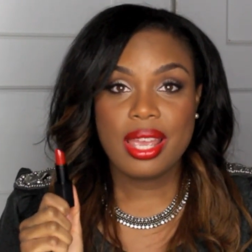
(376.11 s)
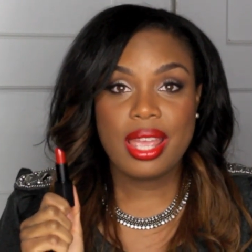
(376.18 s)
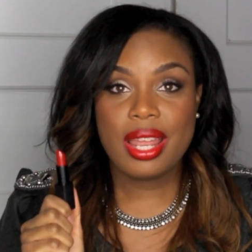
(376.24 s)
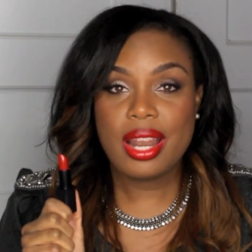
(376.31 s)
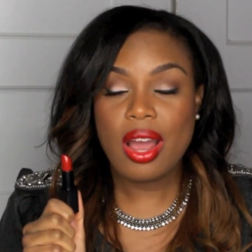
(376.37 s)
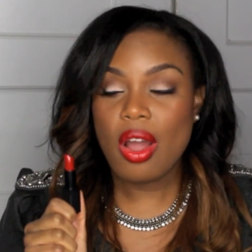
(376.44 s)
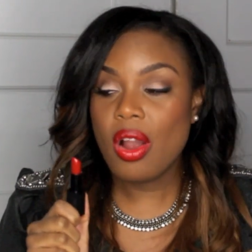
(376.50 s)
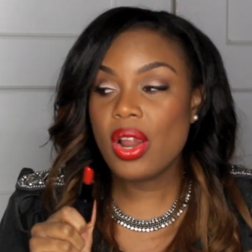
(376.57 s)

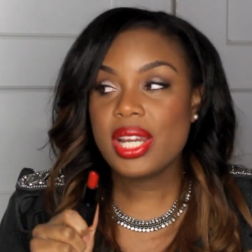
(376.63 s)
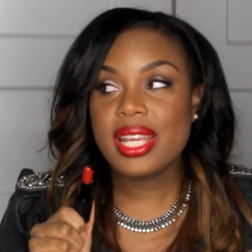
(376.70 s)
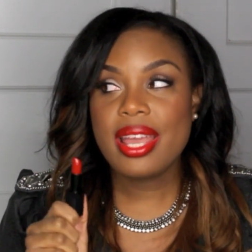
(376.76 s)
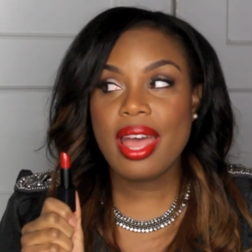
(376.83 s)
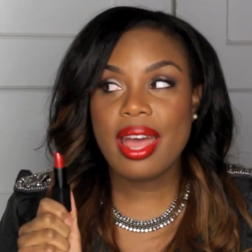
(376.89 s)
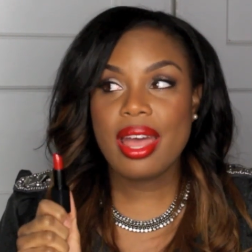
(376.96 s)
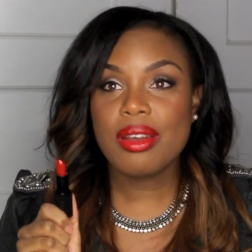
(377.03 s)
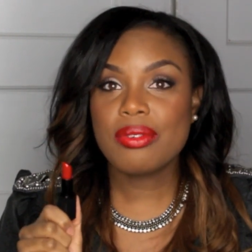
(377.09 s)
And I
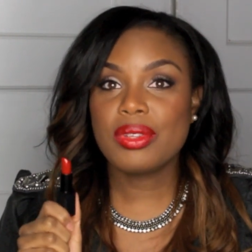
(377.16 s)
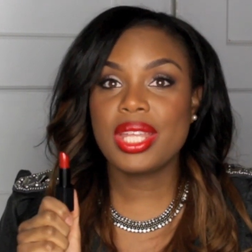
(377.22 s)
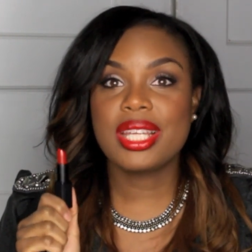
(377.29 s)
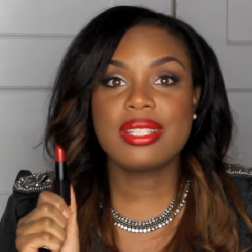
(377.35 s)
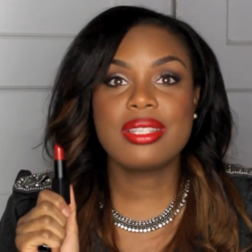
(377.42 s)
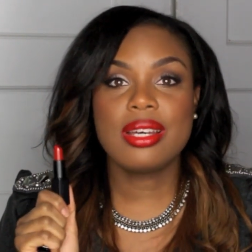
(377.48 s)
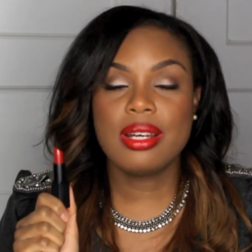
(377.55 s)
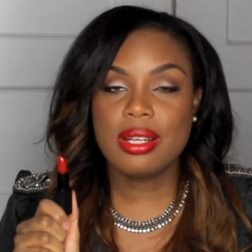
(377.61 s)
already have
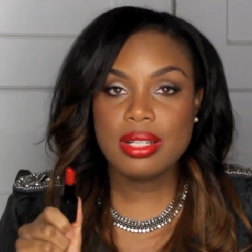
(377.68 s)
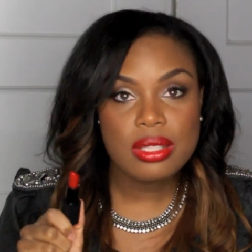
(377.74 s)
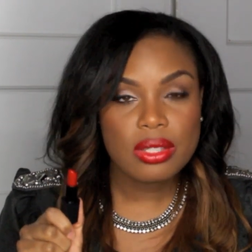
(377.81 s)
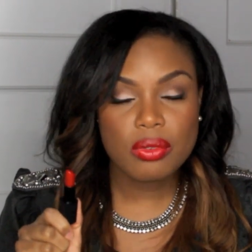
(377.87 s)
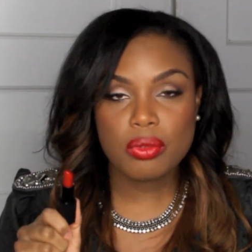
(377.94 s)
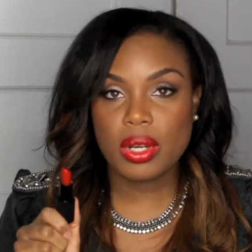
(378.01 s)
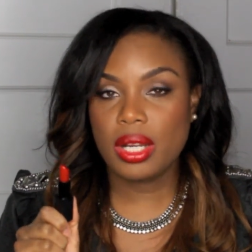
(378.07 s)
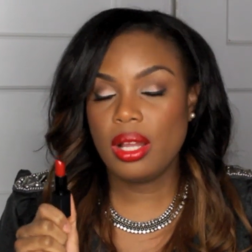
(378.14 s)
like
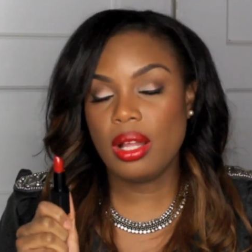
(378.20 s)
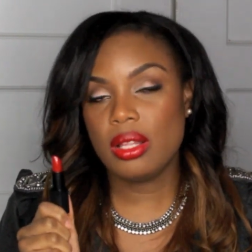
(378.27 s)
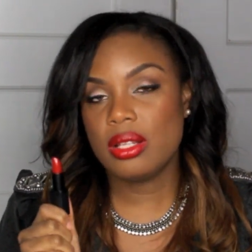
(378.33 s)
tons of red